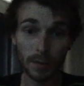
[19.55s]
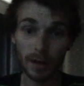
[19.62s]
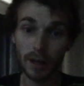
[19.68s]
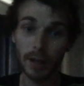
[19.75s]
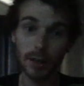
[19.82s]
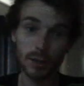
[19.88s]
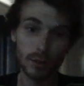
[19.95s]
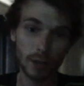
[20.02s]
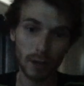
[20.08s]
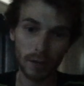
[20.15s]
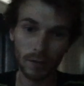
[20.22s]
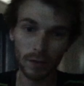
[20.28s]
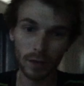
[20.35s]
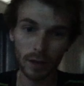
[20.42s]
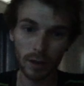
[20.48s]
and I just kind of
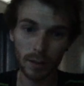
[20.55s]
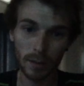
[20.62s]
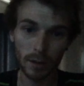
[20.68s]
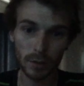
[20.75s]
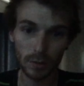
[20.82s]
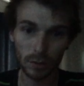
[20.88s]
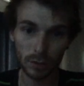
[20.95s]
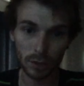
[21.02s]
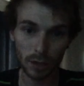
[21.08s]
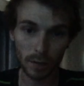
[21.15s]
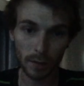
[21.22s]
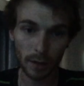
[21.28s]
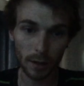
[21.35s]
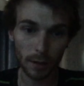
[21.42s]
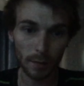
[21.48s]
figured I may as well share my
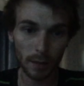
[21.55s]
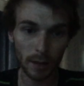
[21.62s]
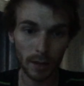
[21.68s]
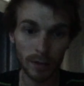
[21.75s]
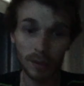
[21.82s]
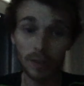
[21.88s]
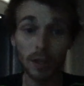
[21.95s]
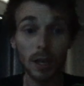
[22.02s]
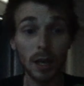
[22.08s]
commands